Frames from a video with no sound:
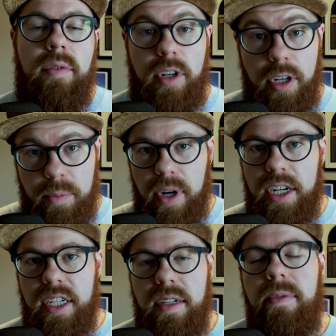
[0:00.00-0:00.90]
for your
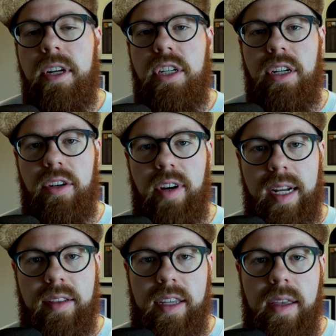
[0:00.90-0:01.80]
project to function
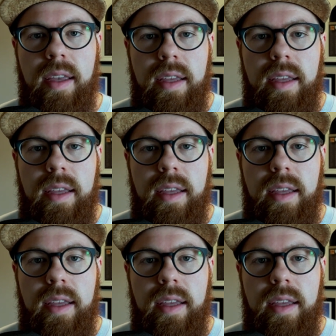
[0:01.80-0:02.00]
correctly.